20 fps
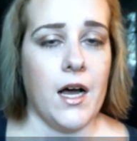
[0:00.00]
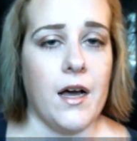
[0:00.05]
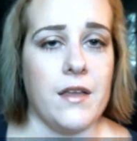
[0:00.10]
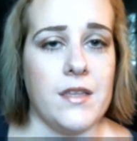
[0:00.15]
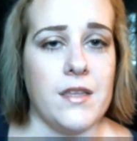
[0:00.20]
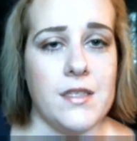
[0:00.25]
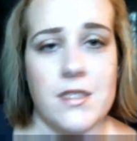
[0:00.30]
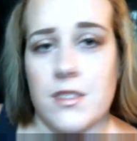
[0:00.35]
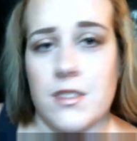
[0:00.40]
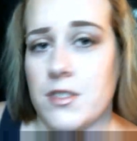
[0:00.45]

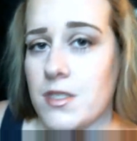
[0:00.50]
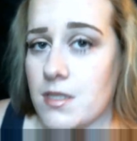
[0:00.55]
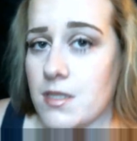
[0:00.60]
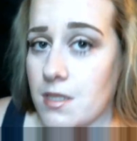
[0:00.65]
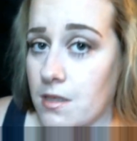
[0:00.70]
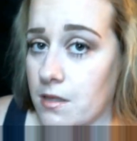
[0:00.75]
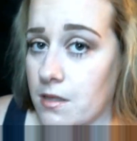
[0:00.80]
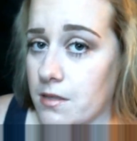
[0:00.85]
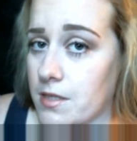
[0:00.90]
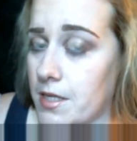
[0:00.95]
This is just
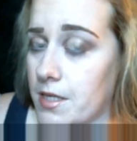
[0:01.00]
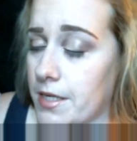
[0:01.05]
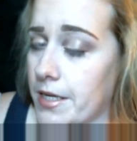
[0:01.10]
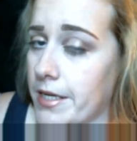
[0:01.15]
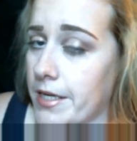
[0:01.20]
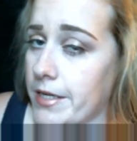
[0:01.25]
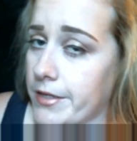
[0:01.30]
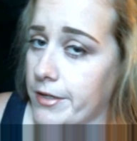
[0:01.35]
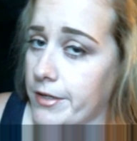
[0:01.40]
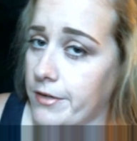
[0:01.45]
a look that I
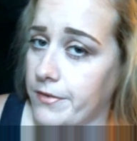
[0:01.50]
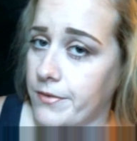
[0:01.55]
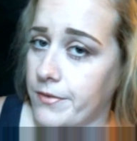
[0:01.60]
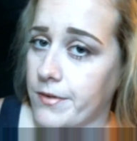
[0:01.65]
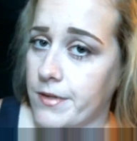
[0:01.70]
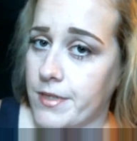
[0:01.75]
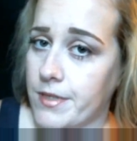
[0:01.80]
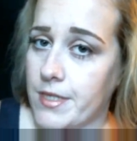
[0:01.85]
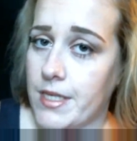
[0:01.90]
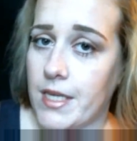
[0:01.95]
kind of go
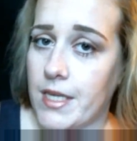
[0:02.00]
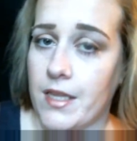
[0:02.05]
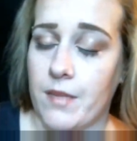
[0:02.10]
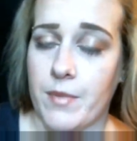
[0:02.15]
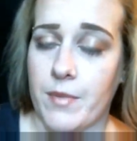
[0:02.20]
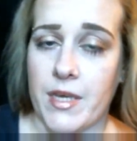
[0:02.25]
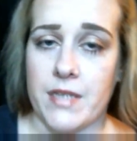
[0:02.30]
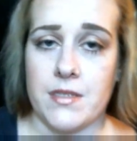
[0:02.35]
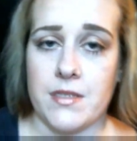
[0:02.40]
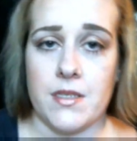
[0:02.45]
for on the daily
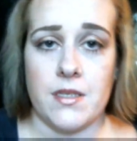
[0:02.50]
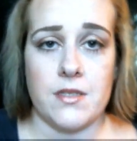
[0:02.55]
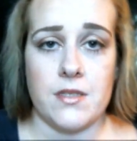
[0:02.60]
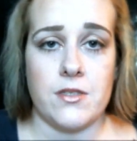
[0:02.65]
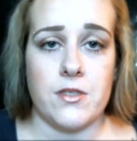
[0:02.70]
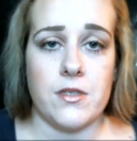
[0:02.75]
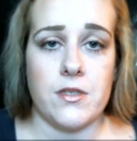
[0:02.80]
basis.